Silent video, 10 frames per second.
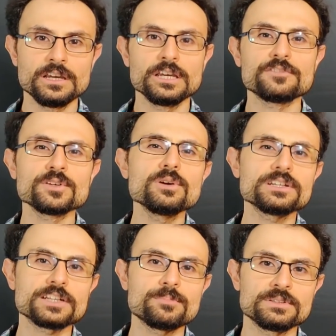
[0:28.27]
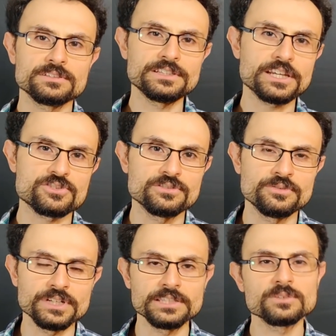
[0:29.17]
If you look it up in the
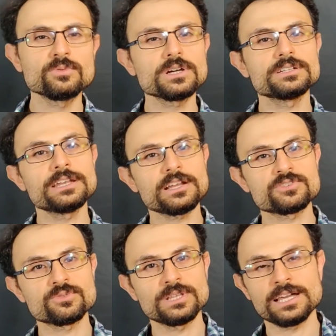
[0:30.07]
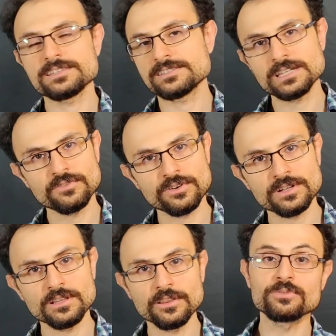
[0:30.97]
dictionary, the word natural has
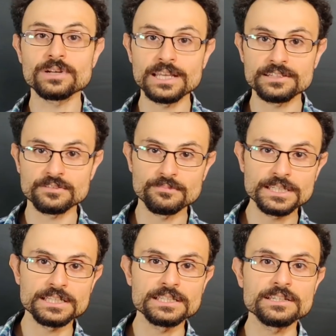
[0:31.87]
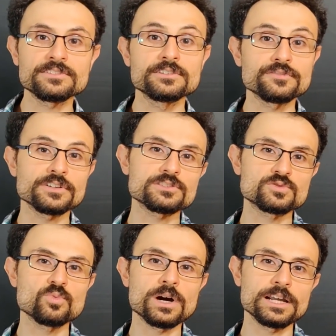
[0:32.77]
several related meanings, the first
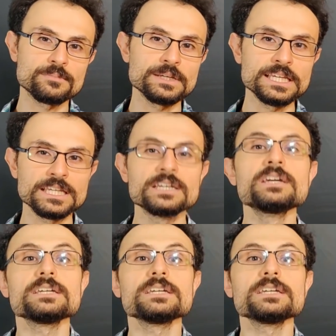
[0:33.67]
one being